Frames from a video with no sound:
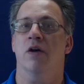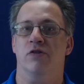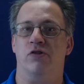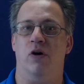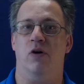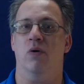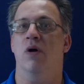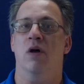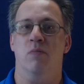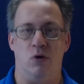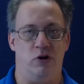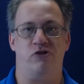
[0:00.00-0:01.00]
So
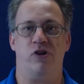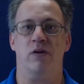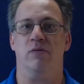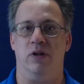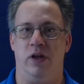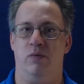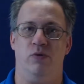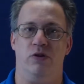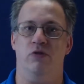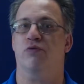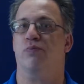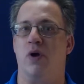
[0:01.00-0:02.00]
more generally, we'll
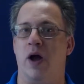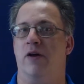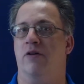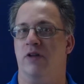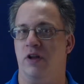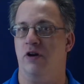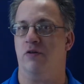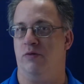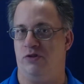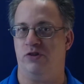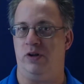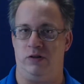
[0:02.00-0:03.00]
use prior year
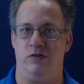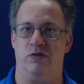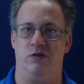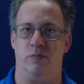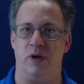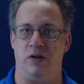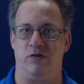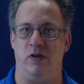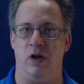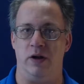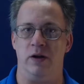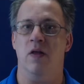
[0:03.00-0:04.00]
receipts as the
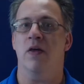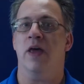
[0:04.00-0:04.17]
baseline.